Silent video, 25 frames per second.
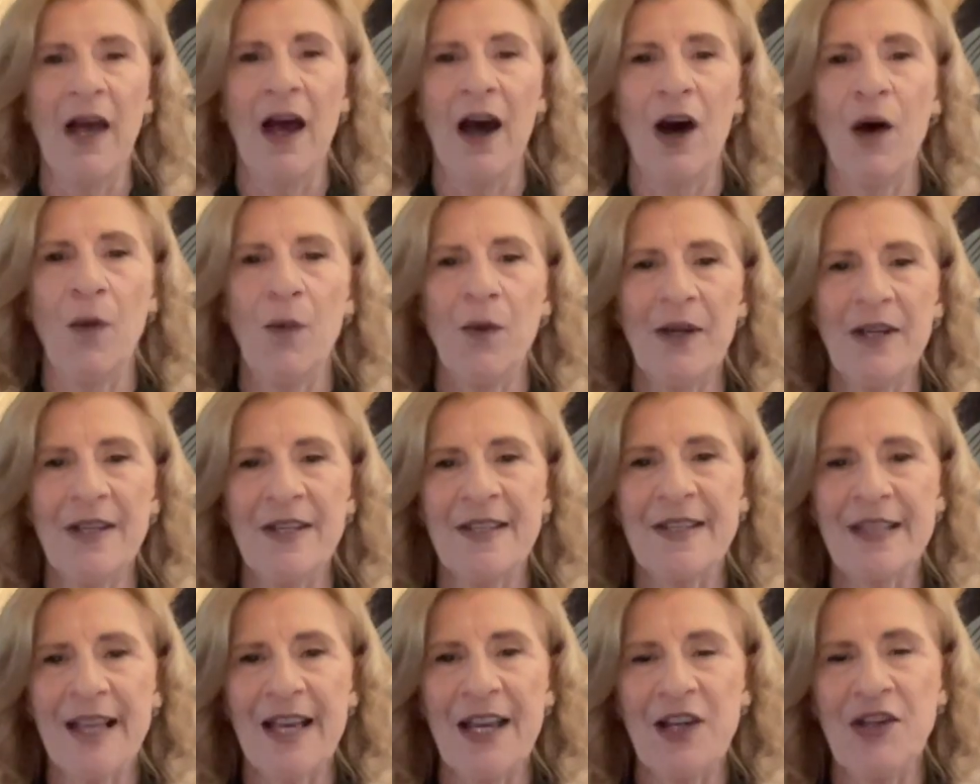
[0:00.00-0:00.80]
I want to
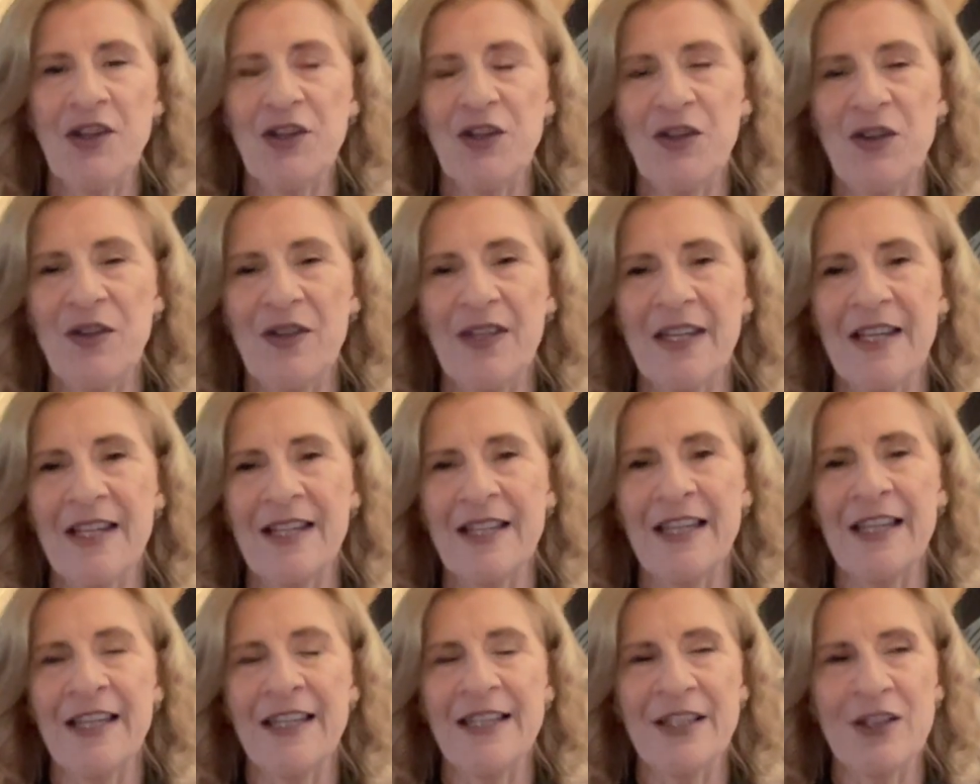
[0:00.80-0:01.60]
say to you that
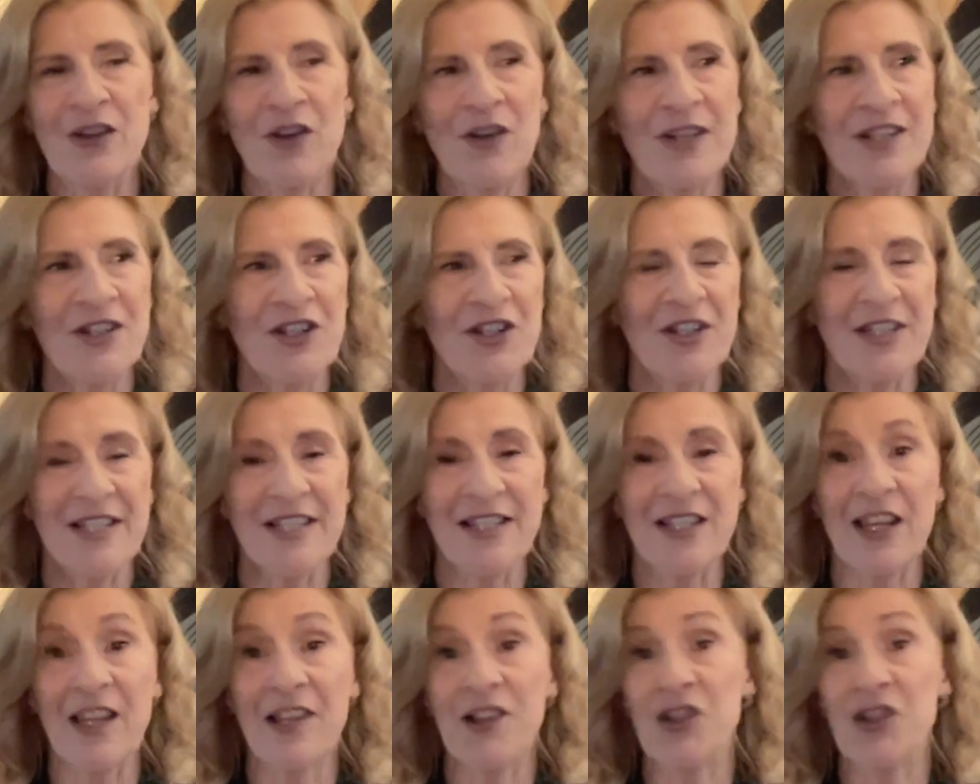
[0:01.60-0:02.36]
it's not just